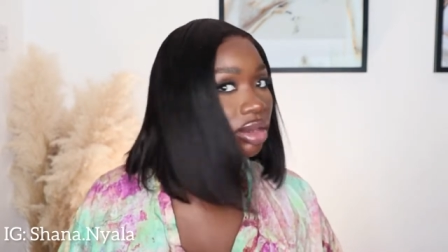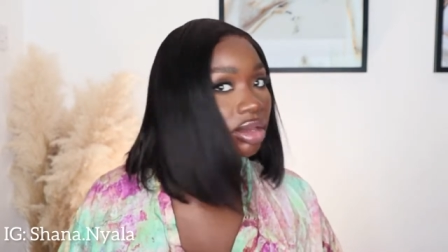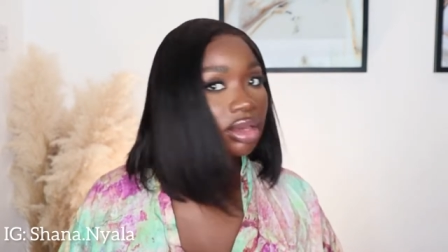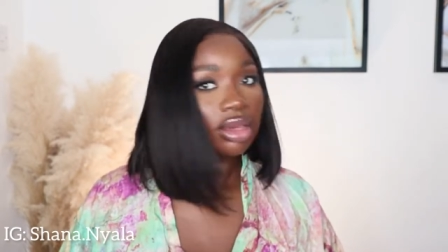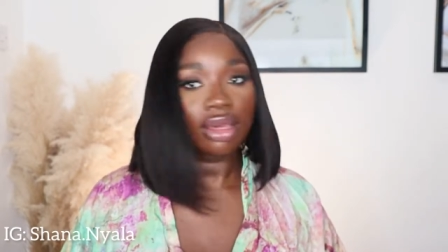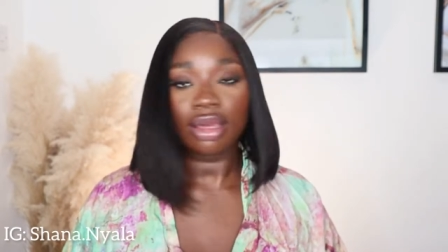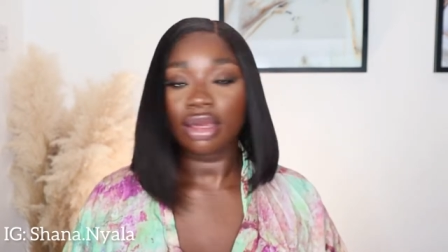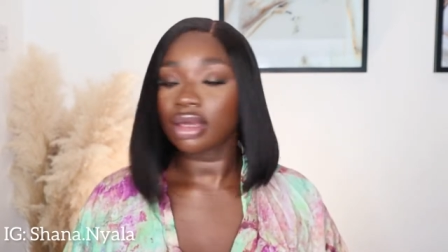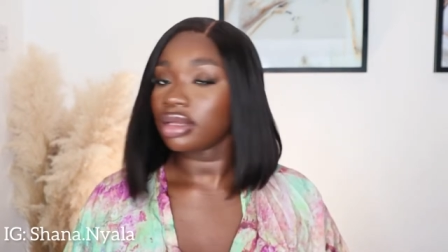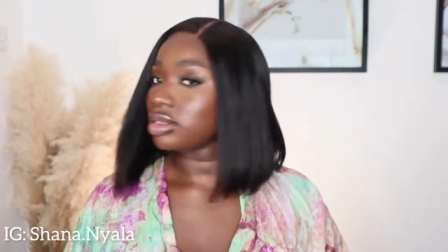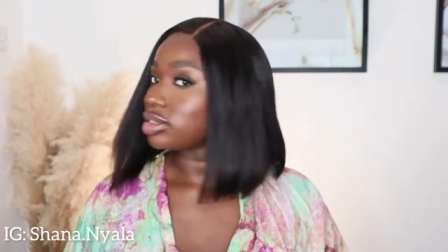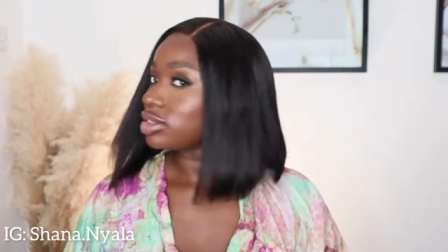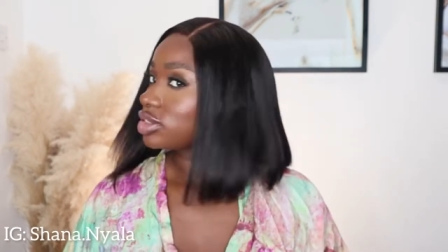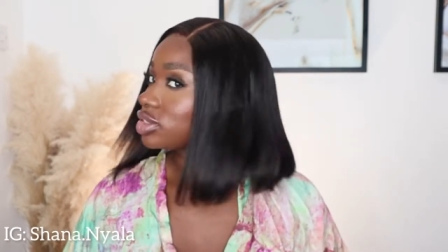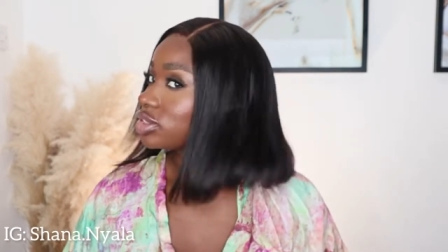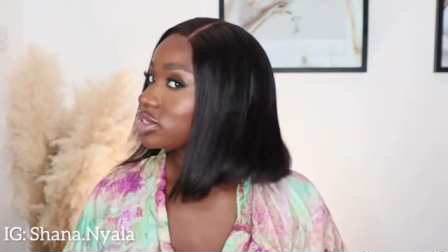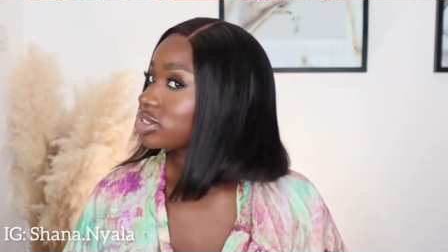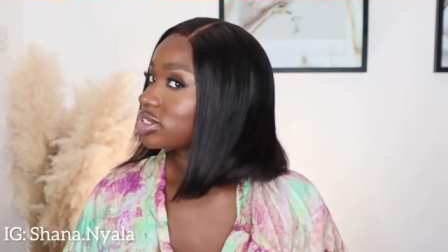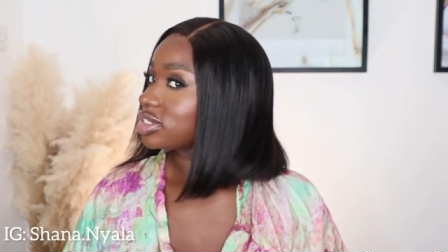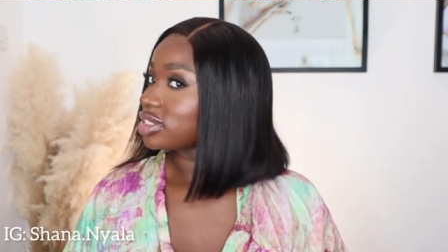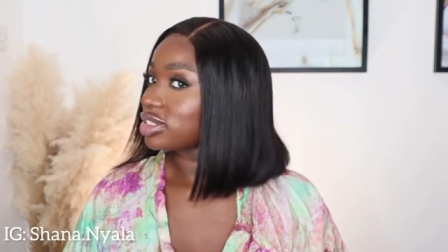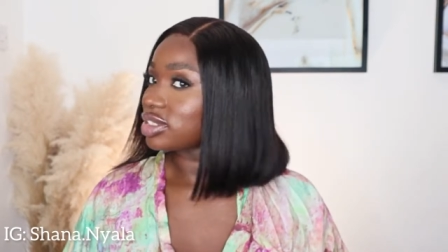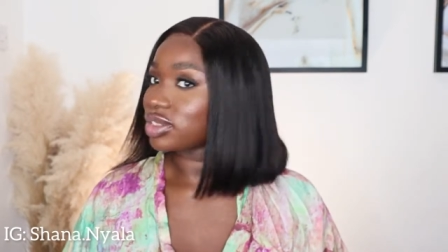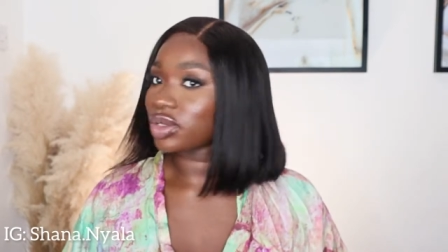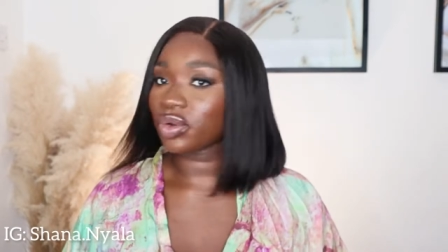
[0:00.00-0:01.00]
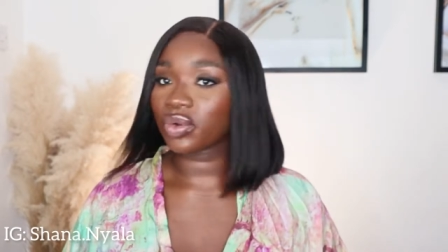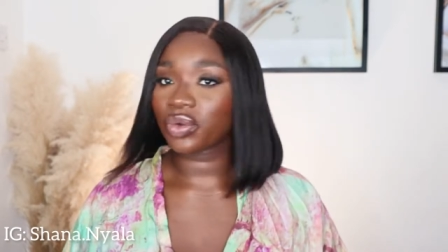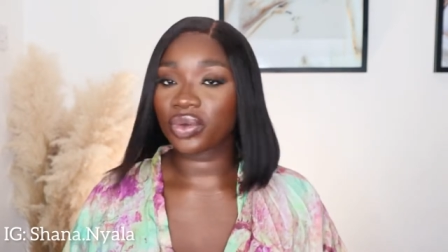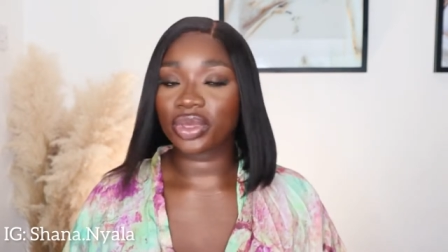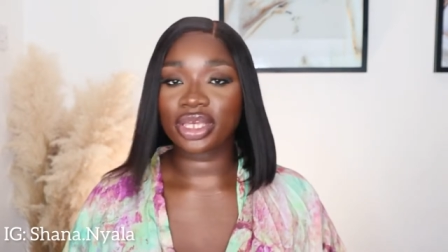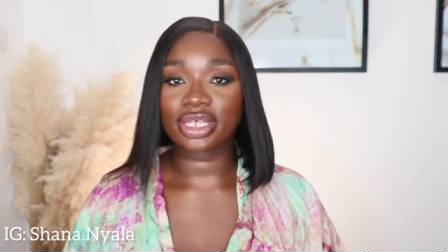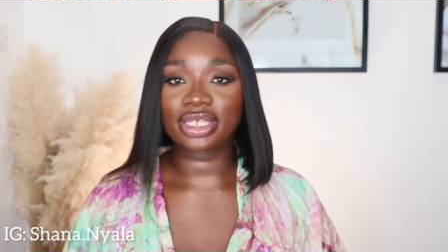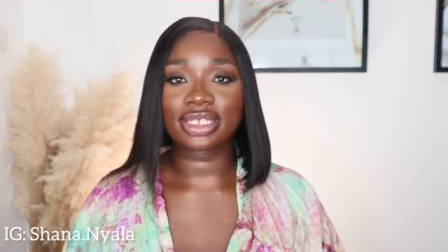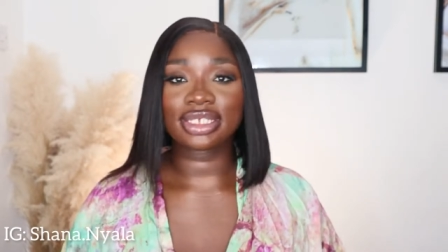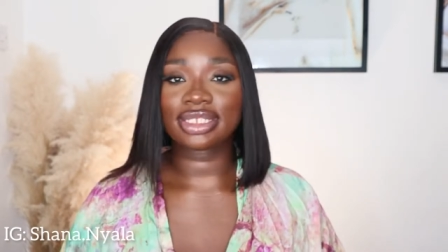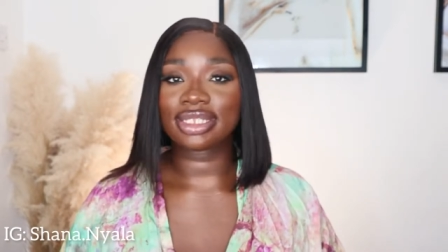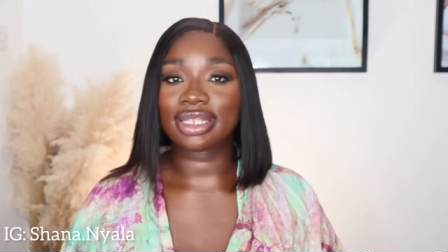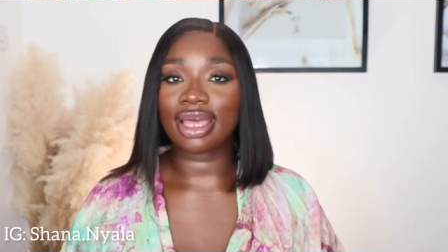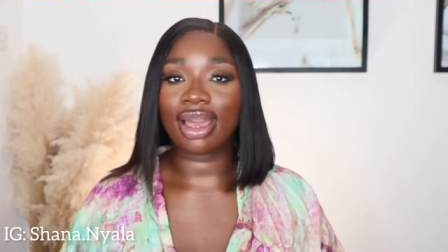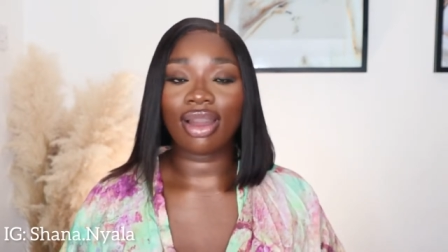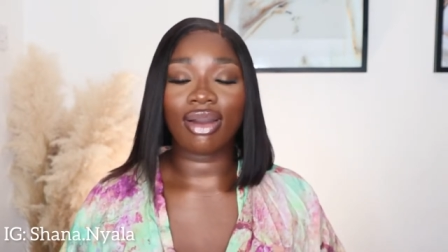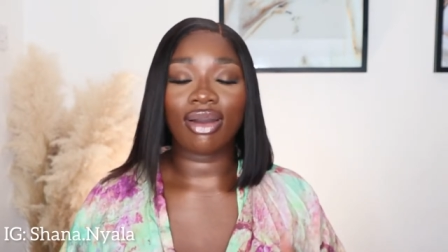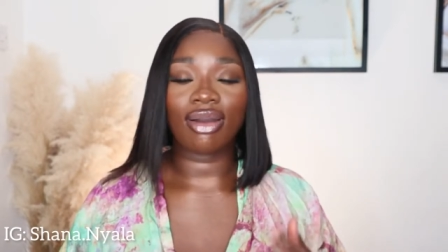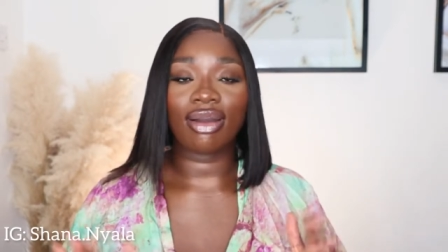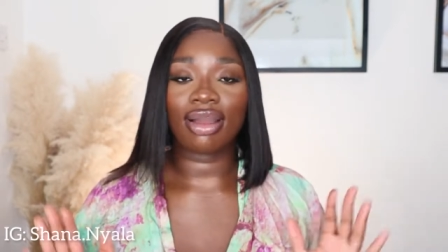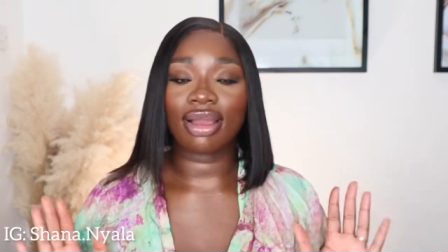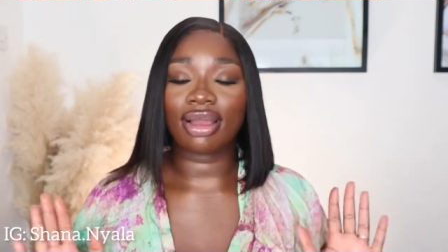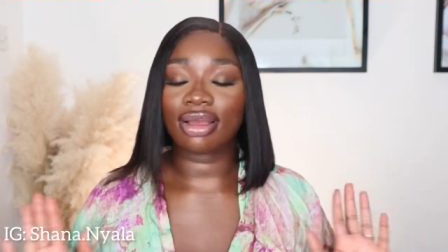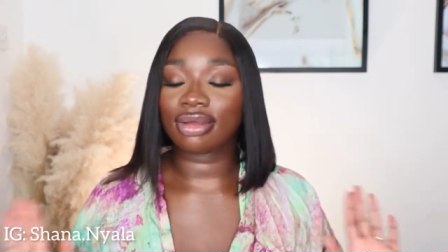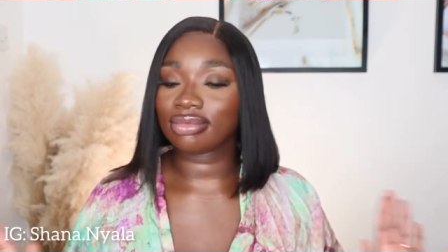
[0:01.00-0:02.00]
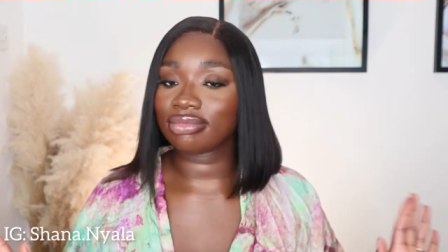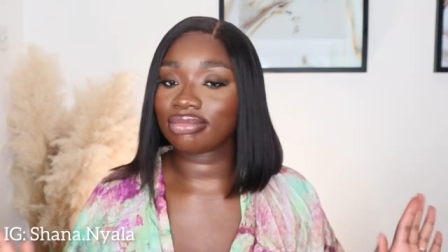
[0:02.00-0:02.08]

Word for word: And just a quick style.